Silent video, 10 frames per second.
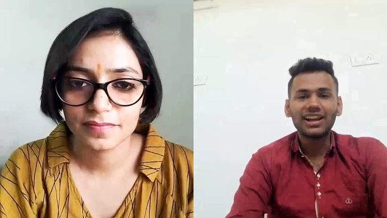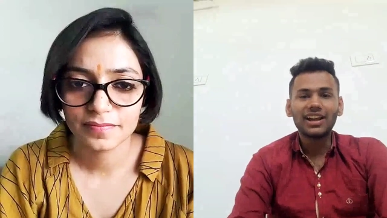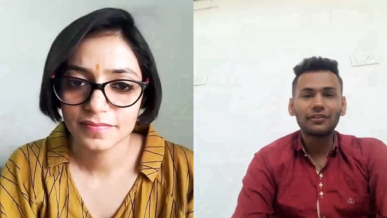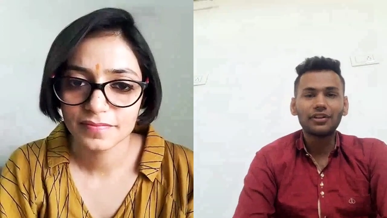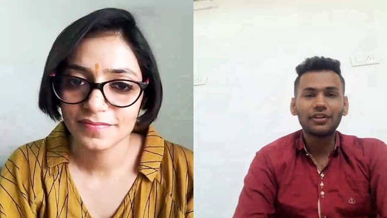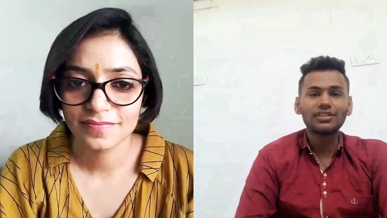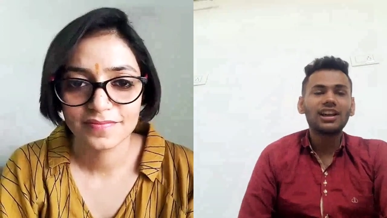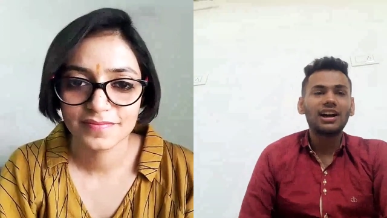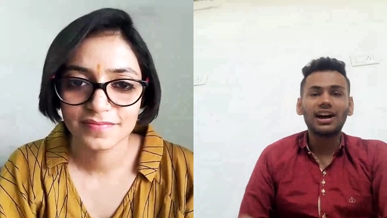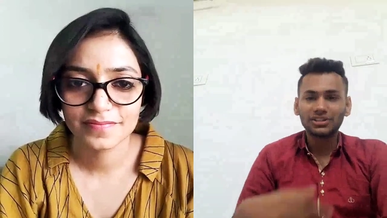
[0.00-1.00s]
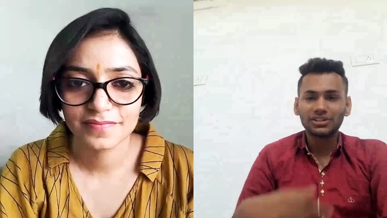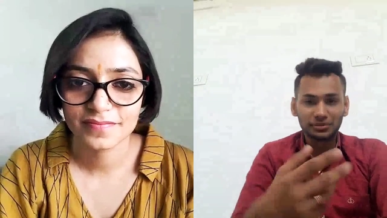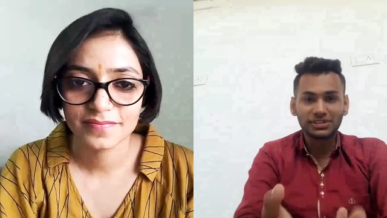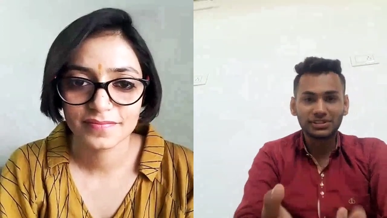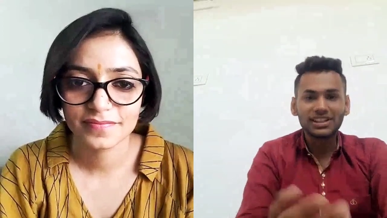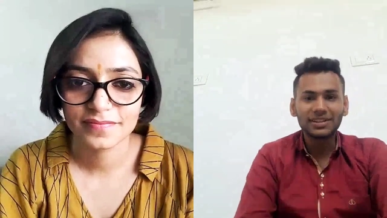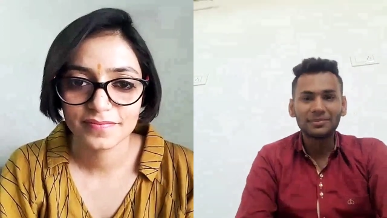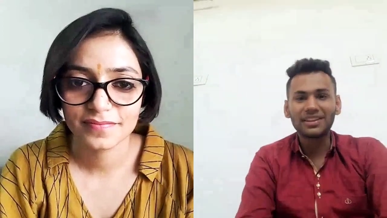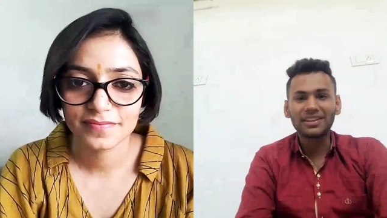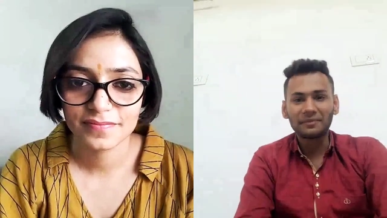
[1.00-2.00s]
Speaker 1: and I was asked to say
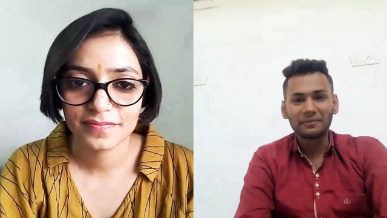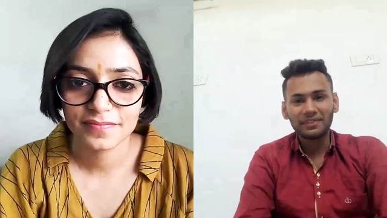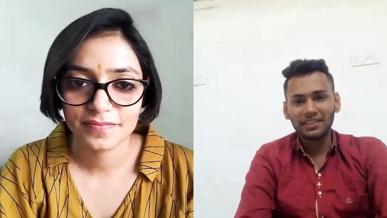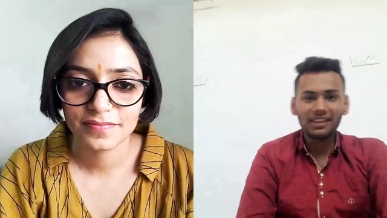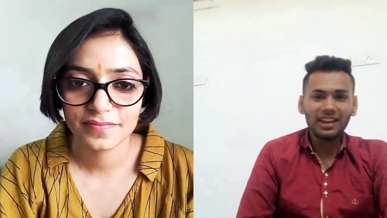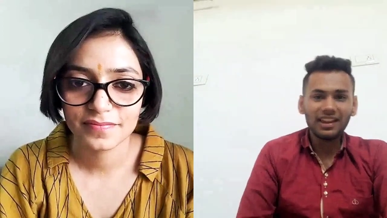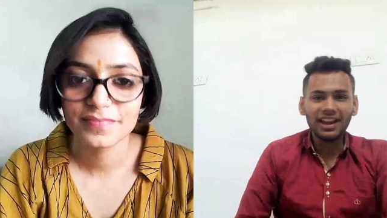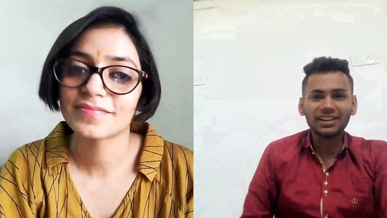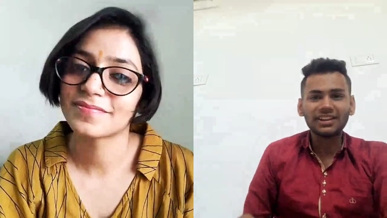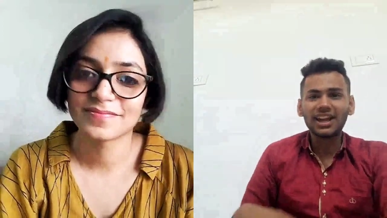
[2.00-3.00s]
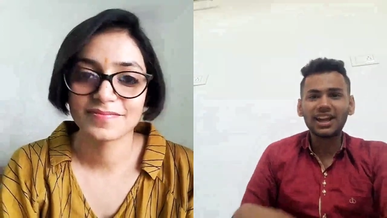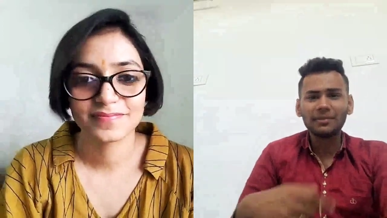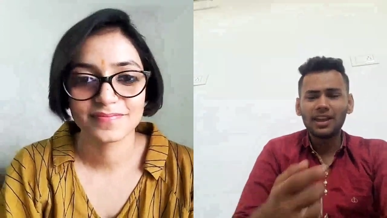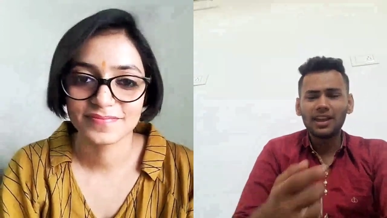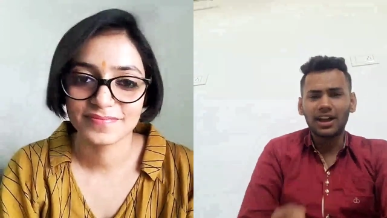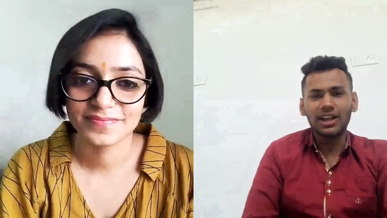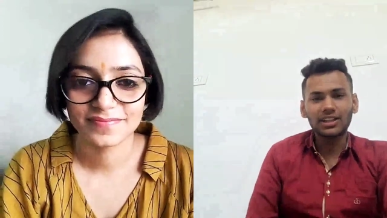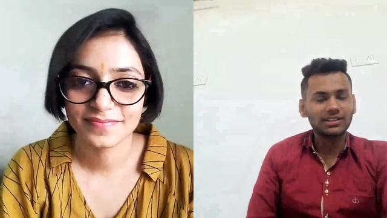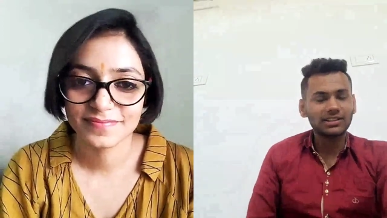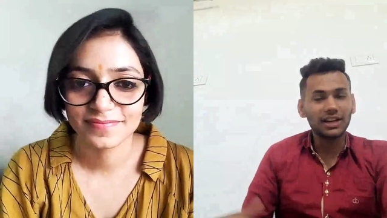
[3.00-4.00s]
something. At the time,
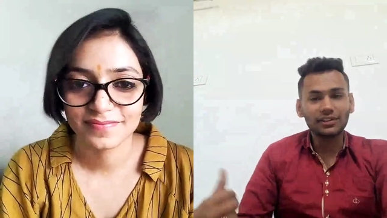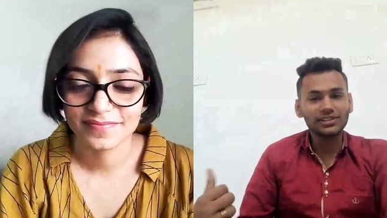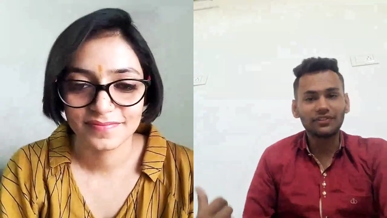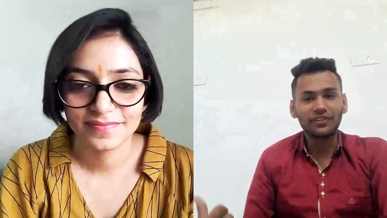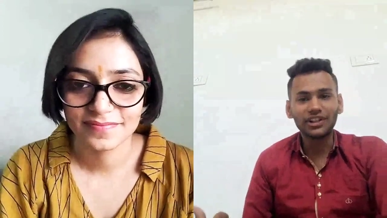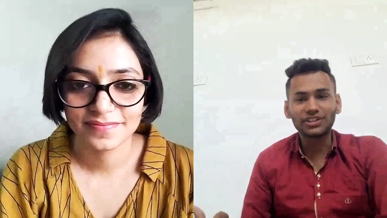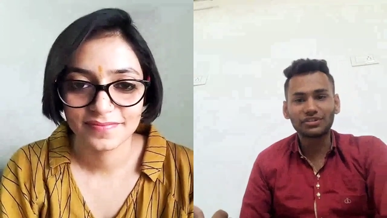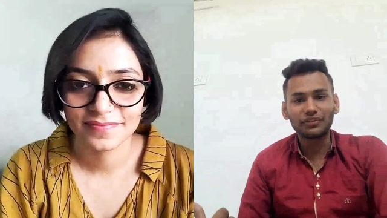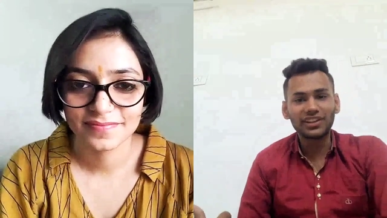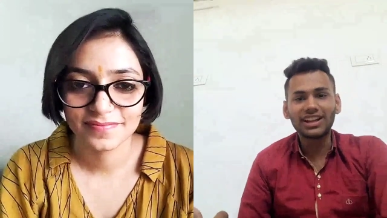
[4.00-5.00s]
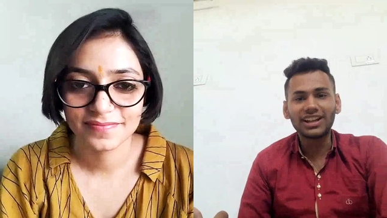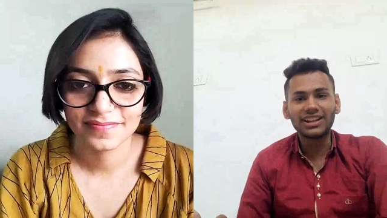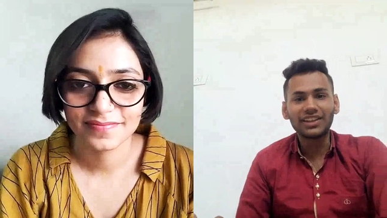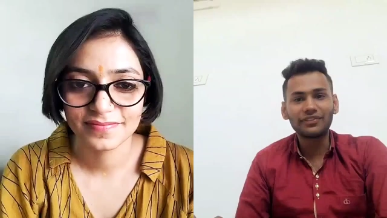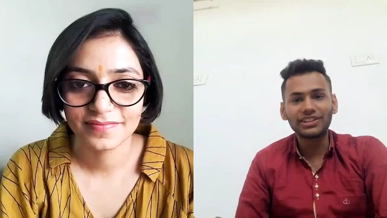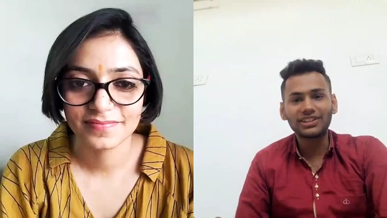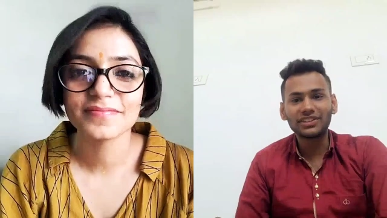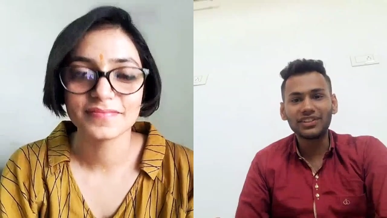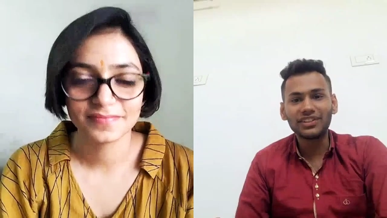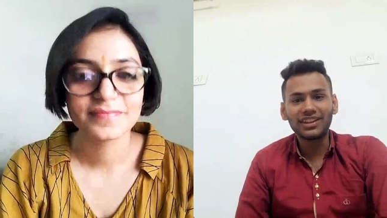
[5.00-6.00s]
that was the first trophy that I have
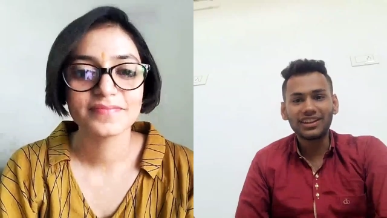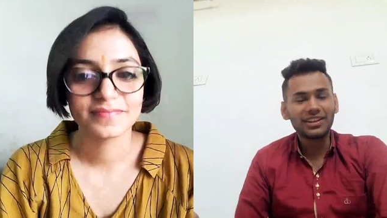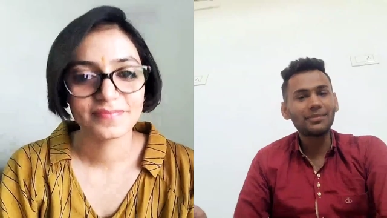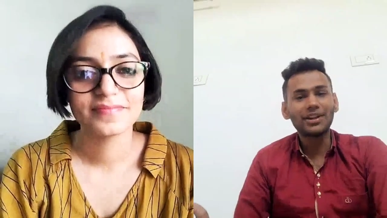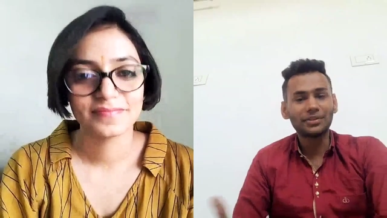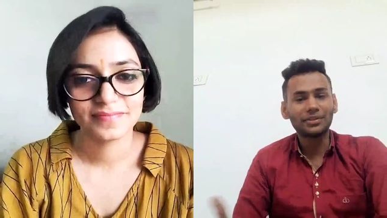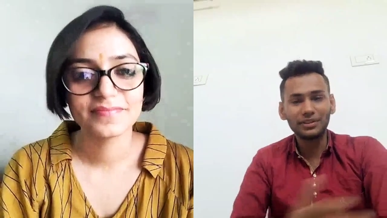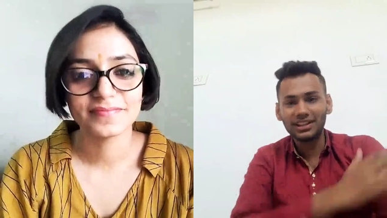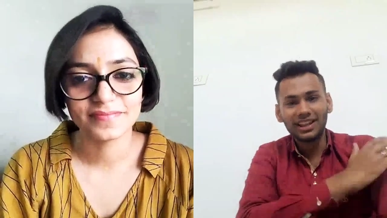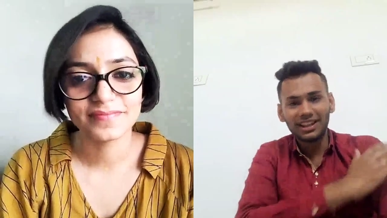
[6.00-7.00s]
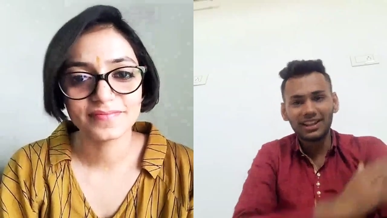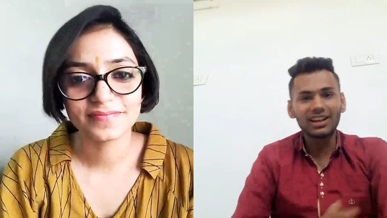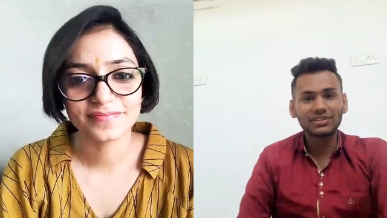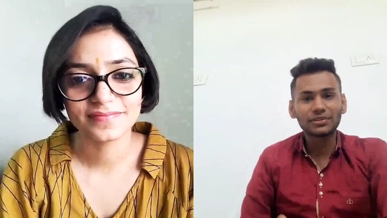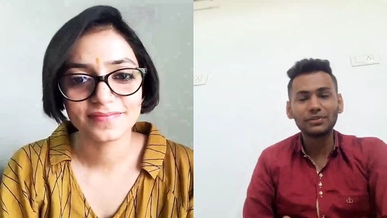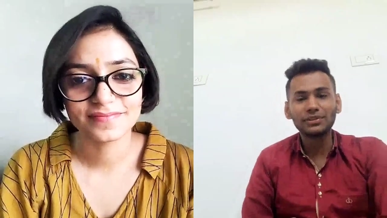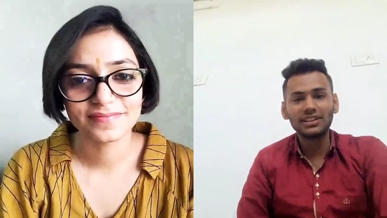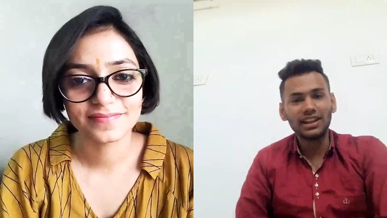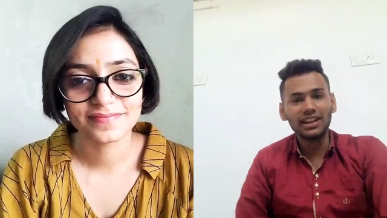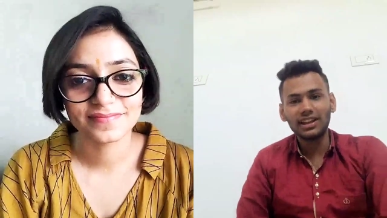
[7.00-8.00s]
achieved in my whole school,
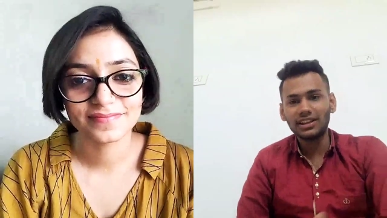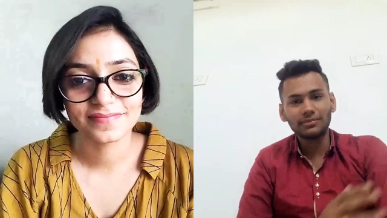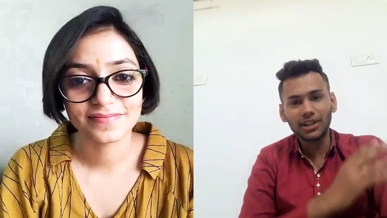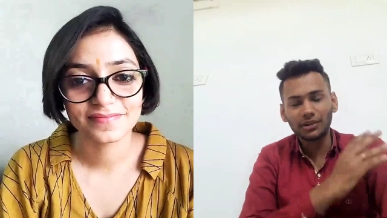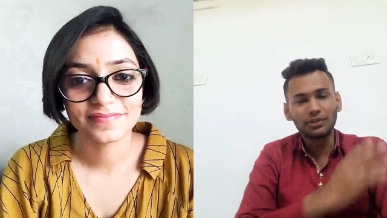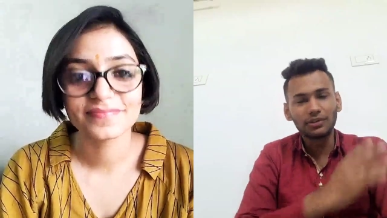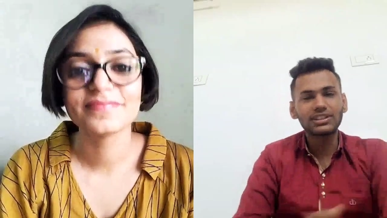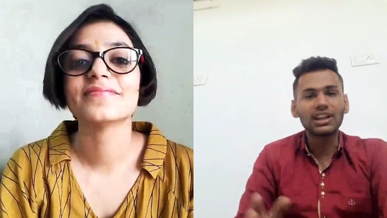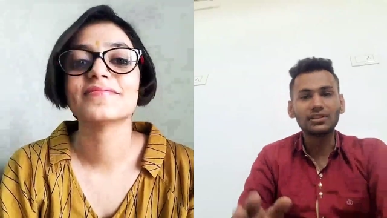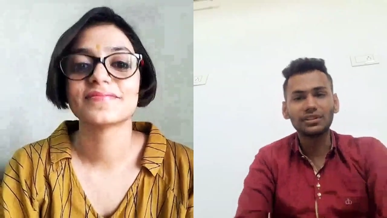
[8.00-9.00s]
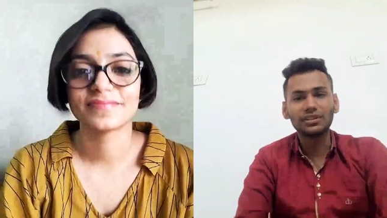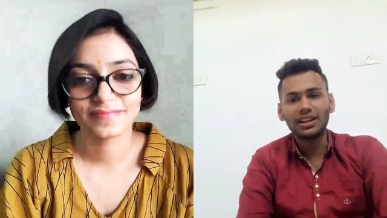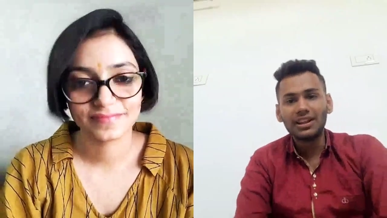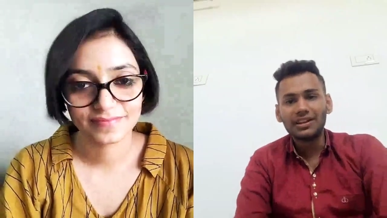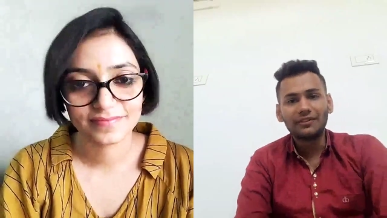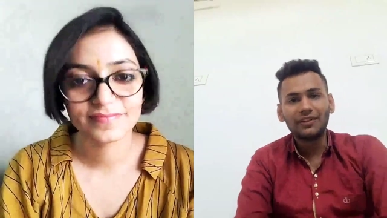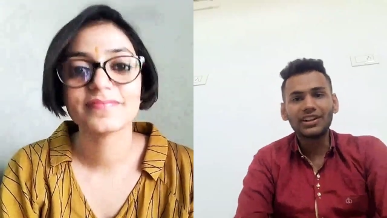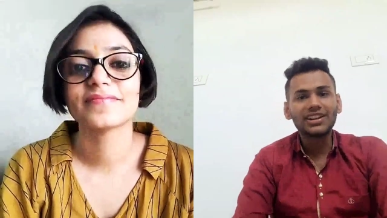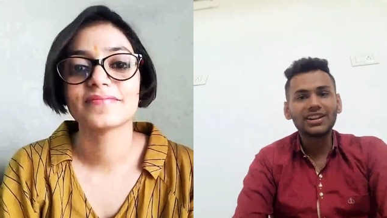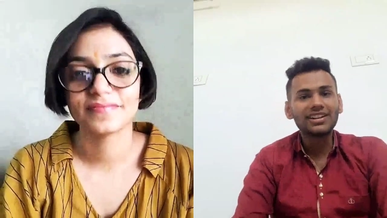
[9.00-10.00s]
in my whole childhood.
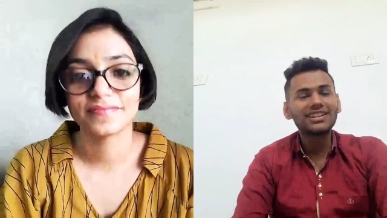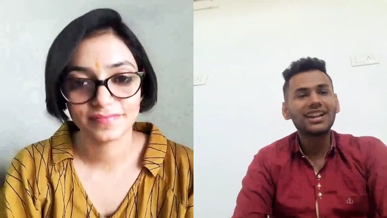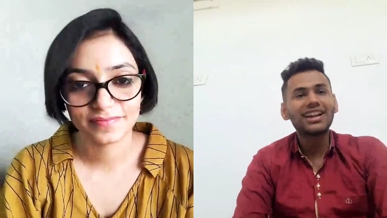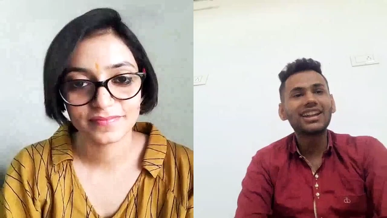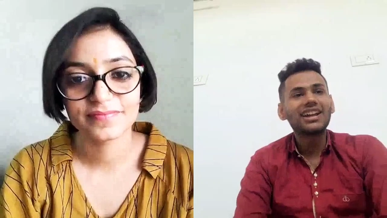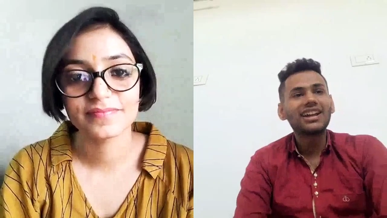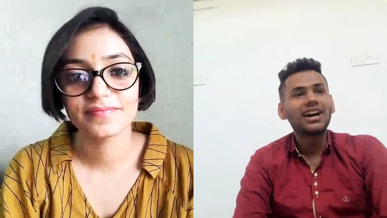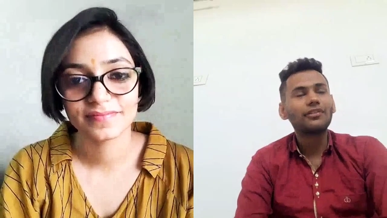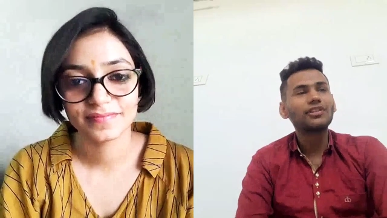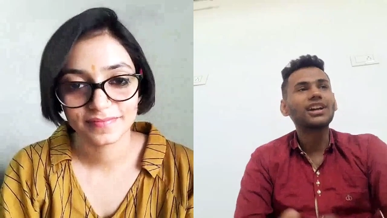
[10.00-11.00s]
What I did that I